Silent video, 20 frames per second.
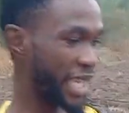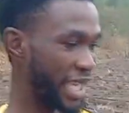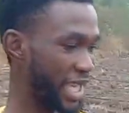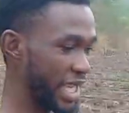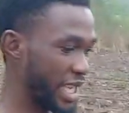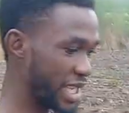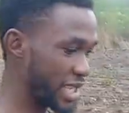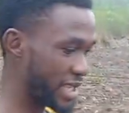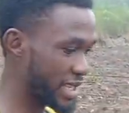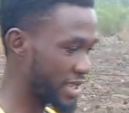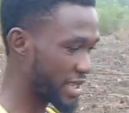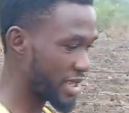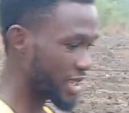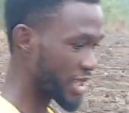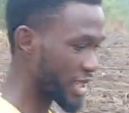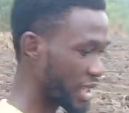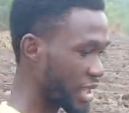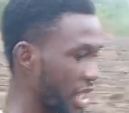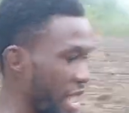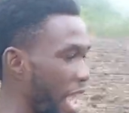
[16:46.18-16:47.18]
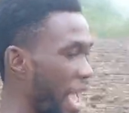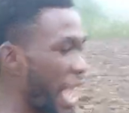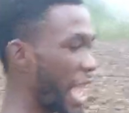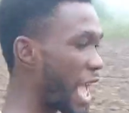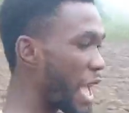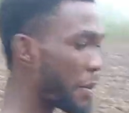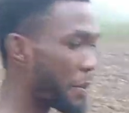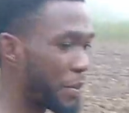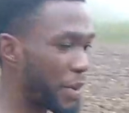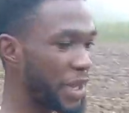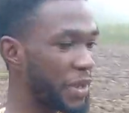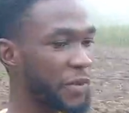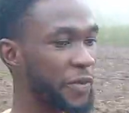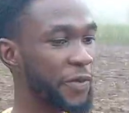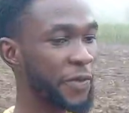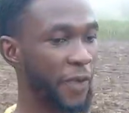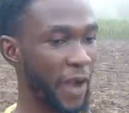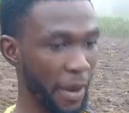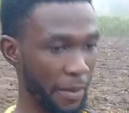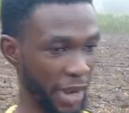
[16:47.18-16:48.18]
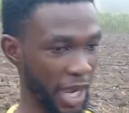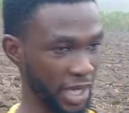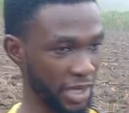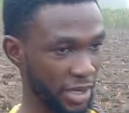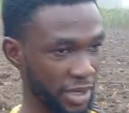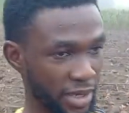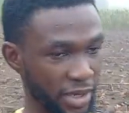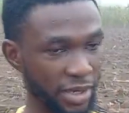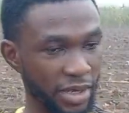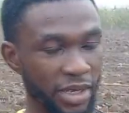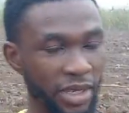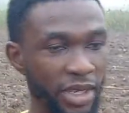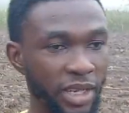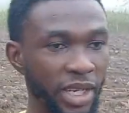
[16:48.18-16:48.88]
is helping farmers